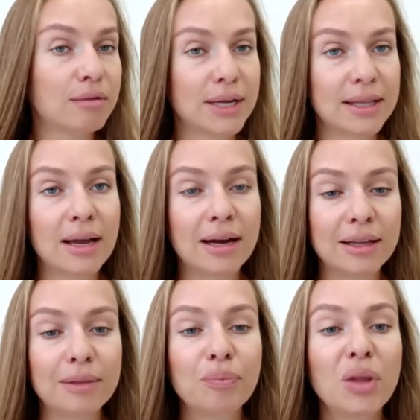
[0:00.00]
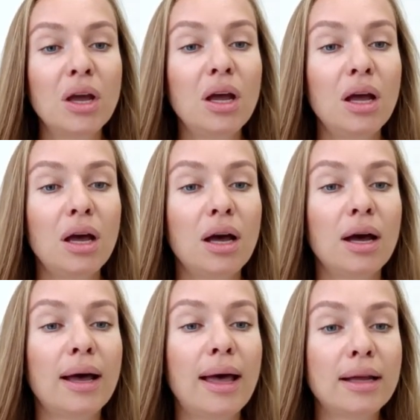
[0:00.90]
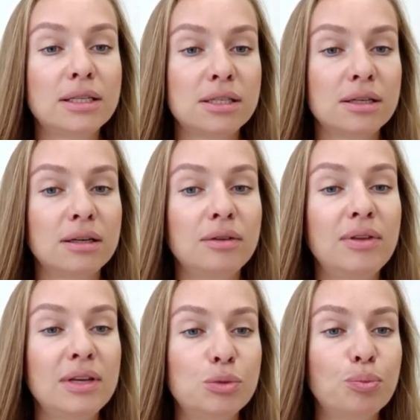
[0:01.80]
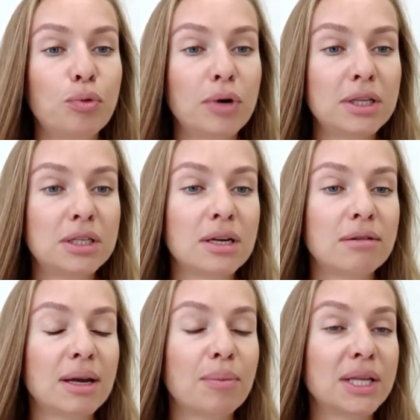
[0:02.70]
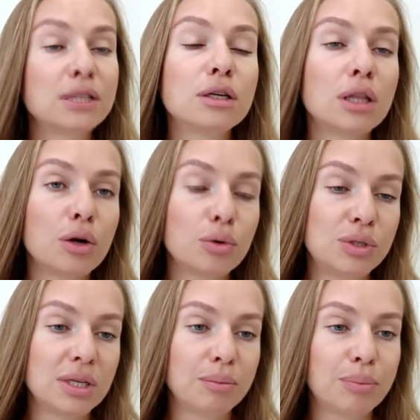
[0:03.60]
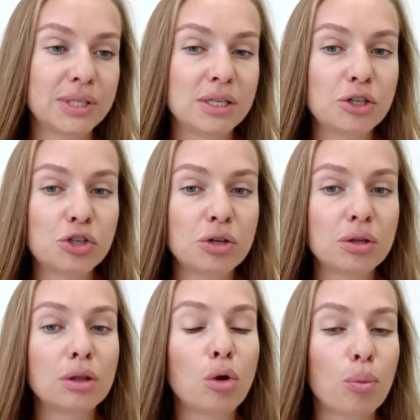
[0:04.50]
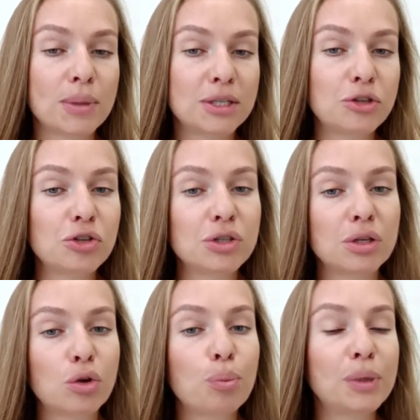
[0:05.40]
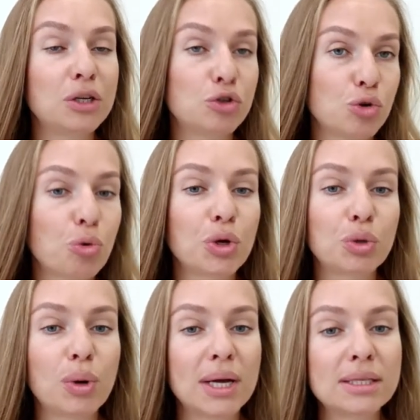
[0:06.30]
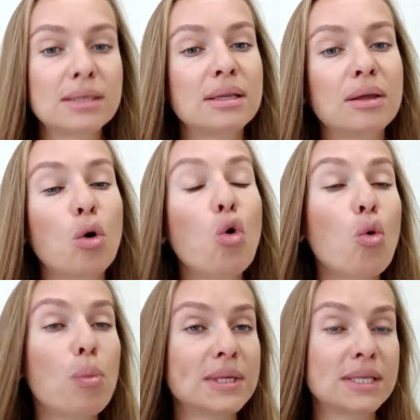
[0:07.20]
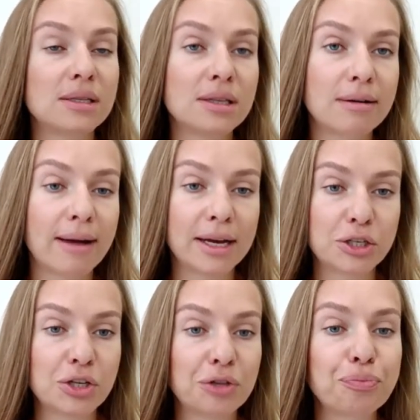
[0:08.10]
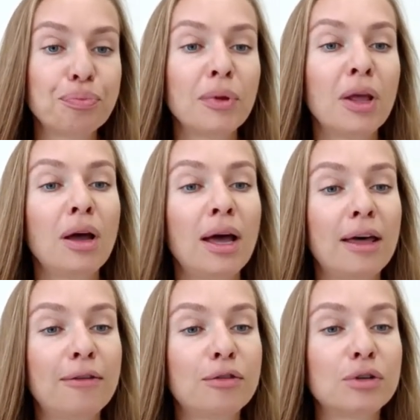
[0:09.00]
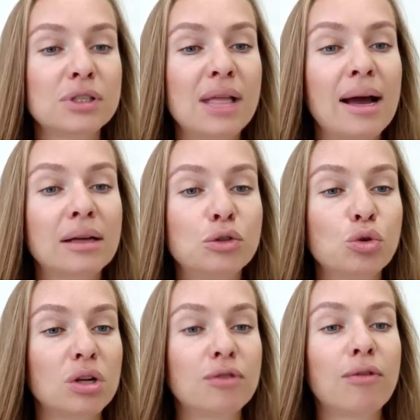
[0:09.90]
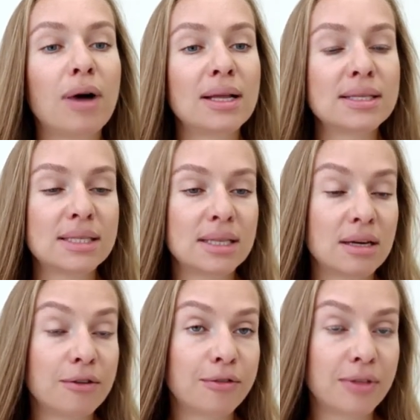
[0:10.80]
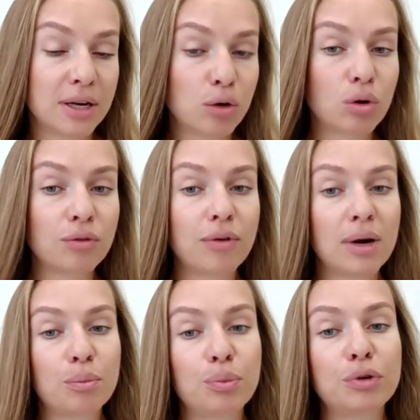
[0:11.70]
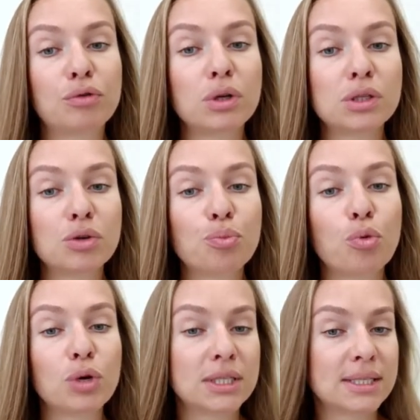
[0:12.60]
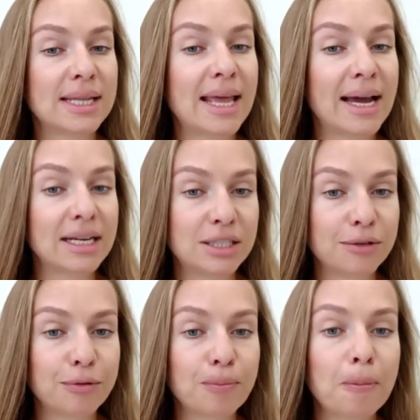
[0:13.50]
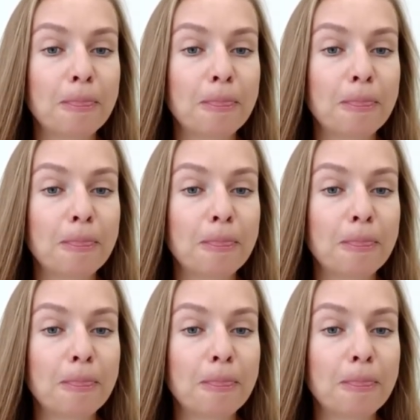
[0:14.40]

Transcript: green line. At this point, he recommends closing long positions and opening short ones in the opposite direction. Ether is likely to advance if the non-farm payrolls report is negative.